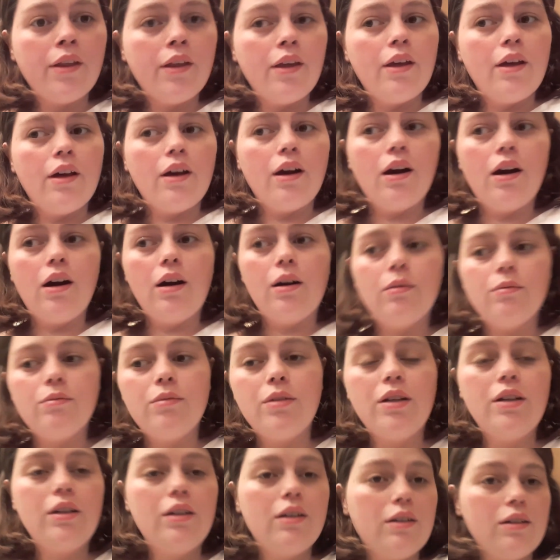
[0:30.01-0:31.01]
And
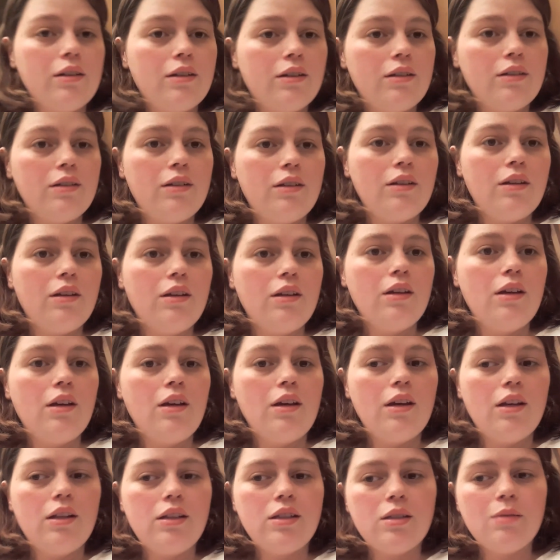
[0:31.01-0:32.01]

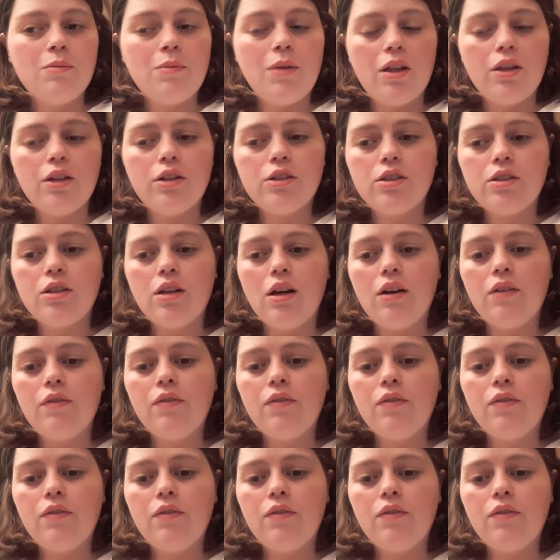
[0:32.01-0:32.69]
some other stuff.